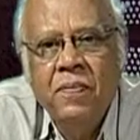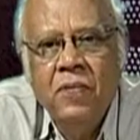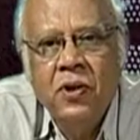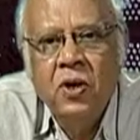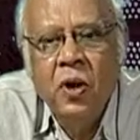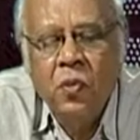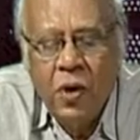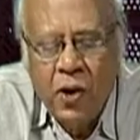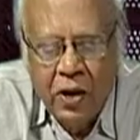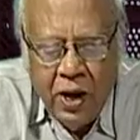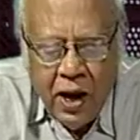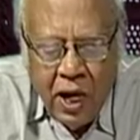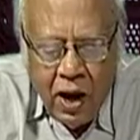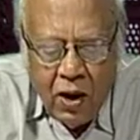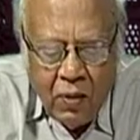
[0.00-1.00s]
for the war
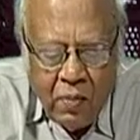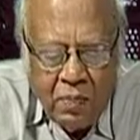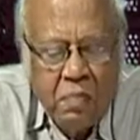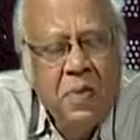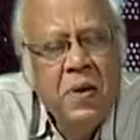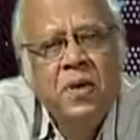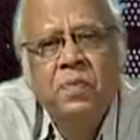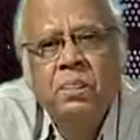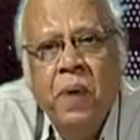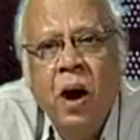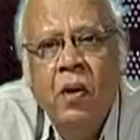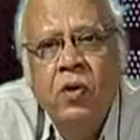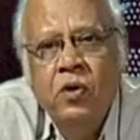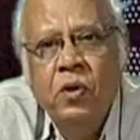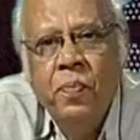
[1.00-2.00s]
is
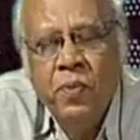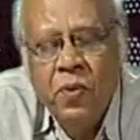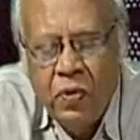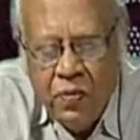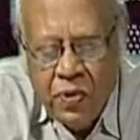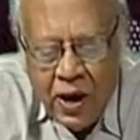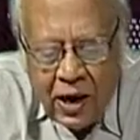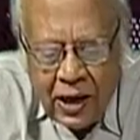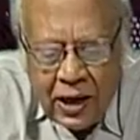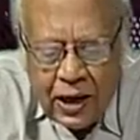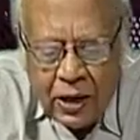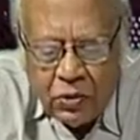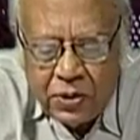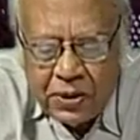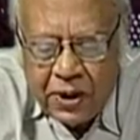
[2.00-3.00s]
bound to prove
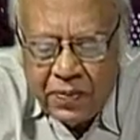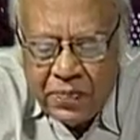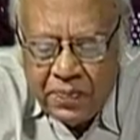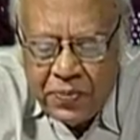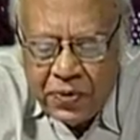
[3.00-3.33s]
elusive.